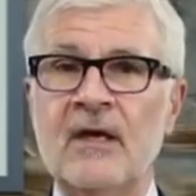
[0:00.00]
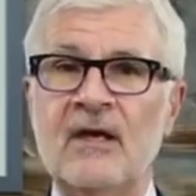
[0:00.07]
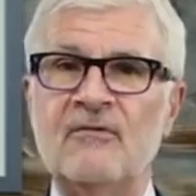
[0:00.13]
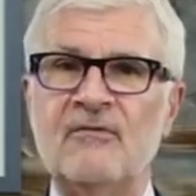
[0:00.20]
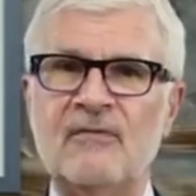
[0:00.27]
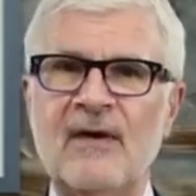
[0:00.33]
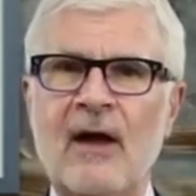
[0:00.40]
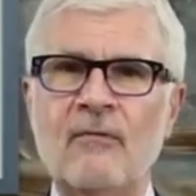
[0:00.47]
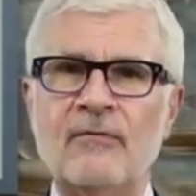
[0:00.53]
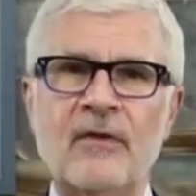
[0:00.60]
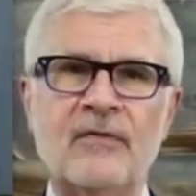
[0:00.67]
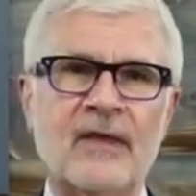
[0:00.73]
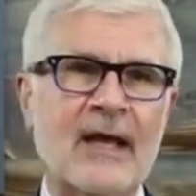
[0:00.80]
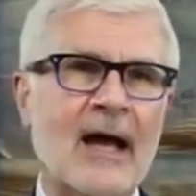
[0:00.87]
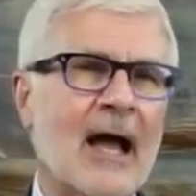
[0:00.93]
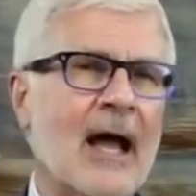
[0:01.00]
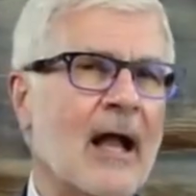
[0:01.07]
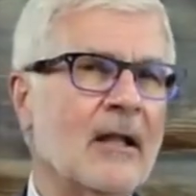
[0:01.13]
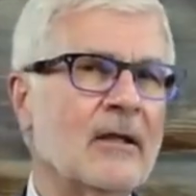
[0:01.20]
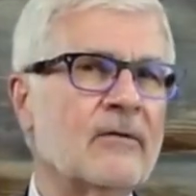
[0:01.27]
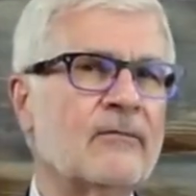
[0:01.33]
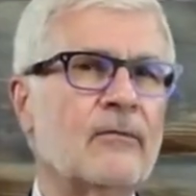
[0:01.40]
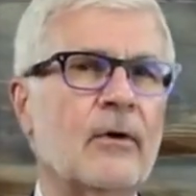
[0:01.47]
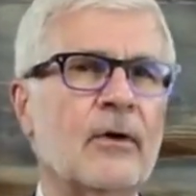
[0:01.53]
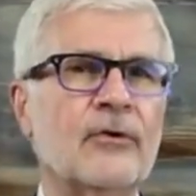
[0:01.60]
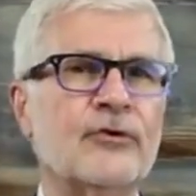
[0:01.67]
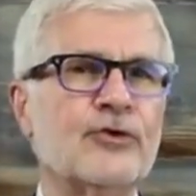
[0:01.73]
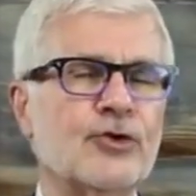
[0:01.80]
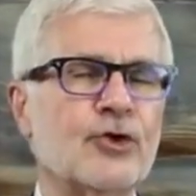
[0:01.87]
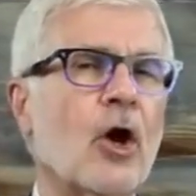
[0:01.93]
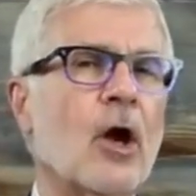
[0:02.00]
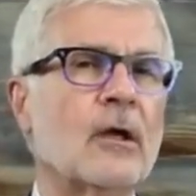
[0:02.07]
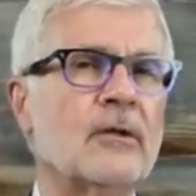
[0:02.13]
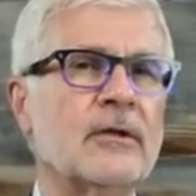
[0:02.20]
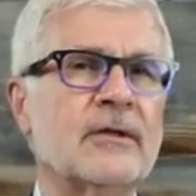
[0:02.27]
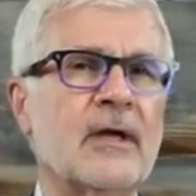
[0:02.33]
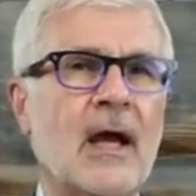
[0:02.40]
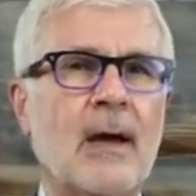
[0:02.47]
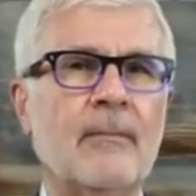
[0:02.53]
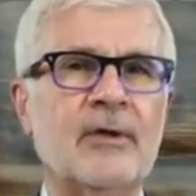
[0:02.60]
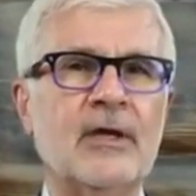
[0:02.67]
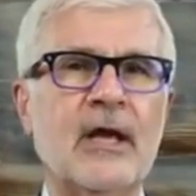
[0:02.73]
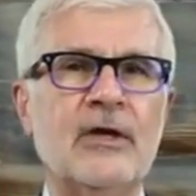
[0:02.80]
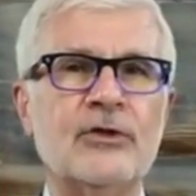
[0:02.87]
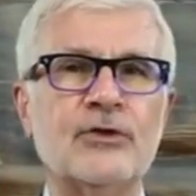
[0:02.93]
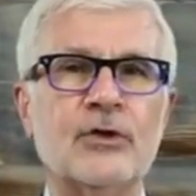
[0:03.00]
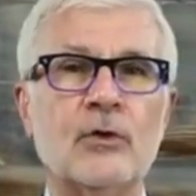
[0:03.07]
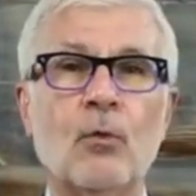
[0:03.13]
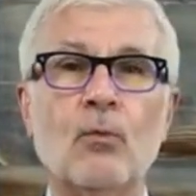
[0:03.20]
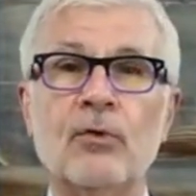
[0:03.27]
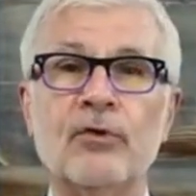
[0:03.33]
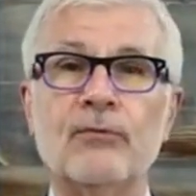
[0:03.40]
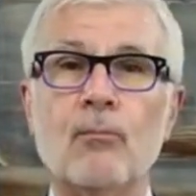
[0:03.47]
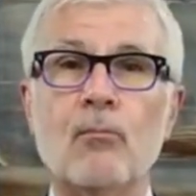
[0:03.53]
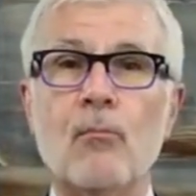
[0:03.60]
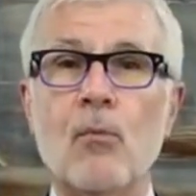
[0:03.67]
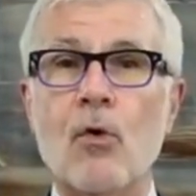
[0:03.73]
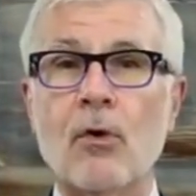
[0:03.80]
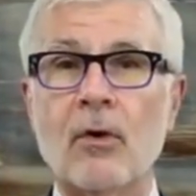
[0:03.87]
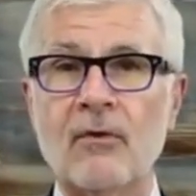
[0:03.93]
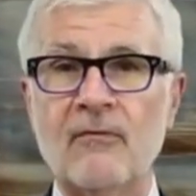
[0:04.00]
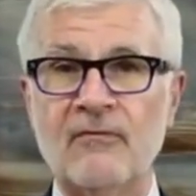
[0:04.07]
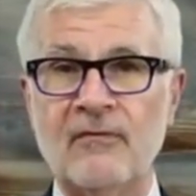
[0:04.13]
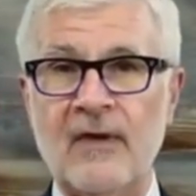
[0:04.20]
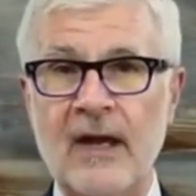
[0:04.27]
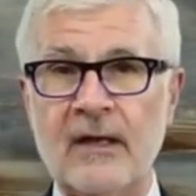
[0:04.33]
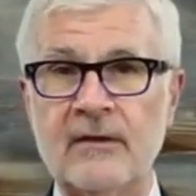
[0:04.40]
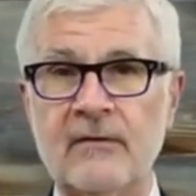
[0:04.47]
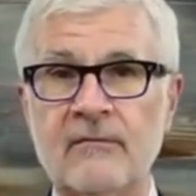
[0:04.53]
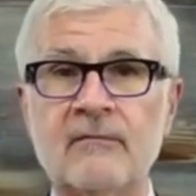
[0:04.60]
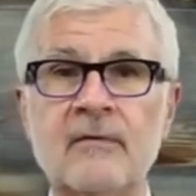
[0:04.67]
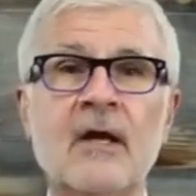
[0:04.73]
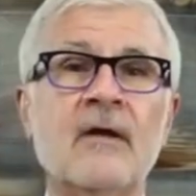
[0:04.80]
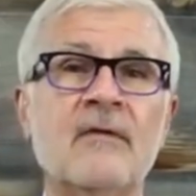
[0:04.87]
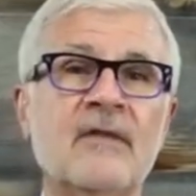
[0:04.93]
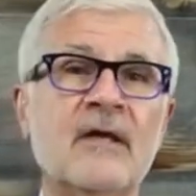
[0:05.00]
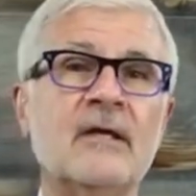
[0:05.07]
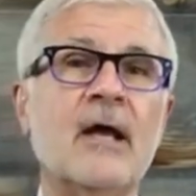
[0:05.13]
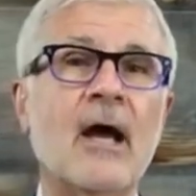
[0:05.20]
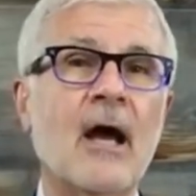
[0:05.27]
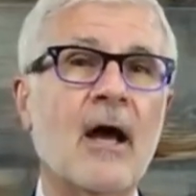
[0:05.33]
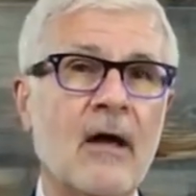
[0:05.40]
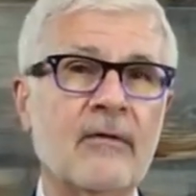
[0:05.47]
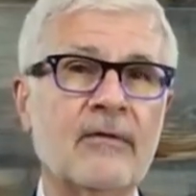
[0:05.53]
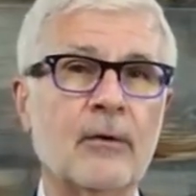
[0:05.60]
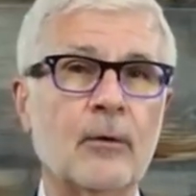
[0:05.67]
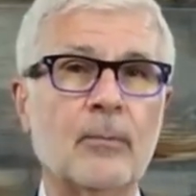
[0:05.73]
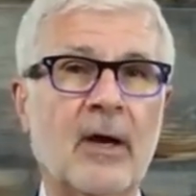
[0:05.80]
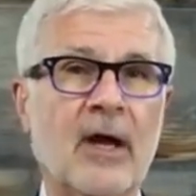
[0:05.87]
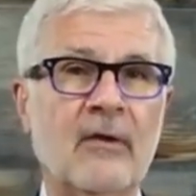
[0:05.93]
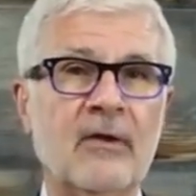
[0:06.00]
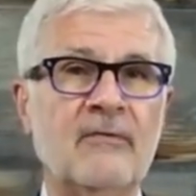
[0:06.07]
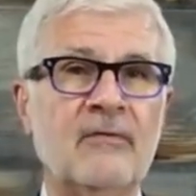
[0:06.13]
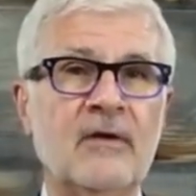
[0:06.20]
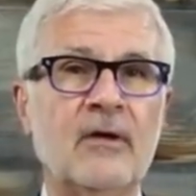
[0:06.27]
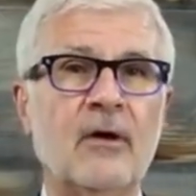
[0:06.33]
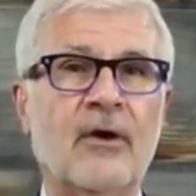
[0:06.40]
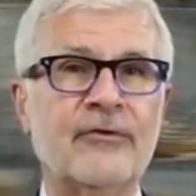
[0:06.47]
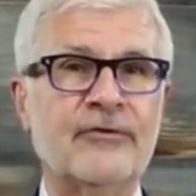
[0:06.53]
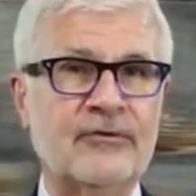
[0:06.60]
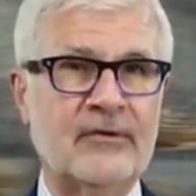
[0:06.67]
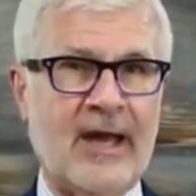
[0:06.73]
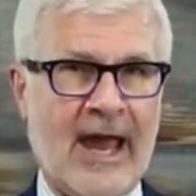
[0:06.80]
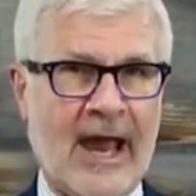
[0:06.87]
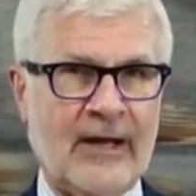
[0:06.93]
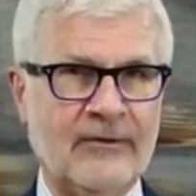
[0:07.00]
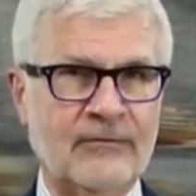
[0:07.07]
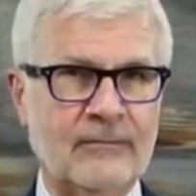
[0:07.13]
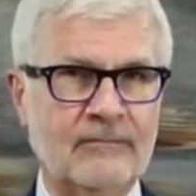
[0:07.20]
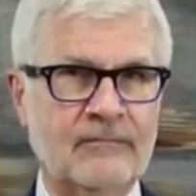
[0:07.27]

It found that the olive oil chocolate combination was more effective than other polyphenol stacks.